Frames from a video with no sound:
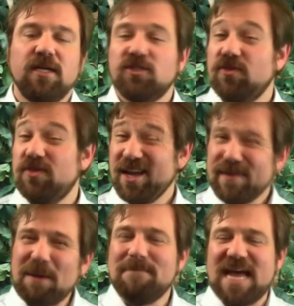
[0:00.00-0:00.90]
So think
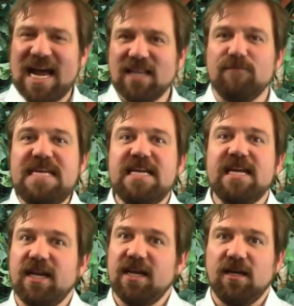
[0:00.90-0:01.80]
about back in the
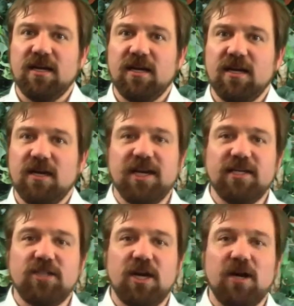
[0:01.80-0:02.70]
beginning of
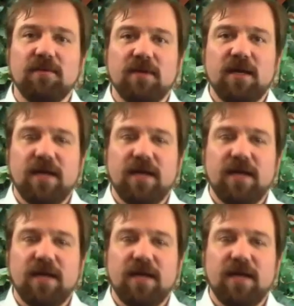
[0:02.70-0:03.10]
GHR,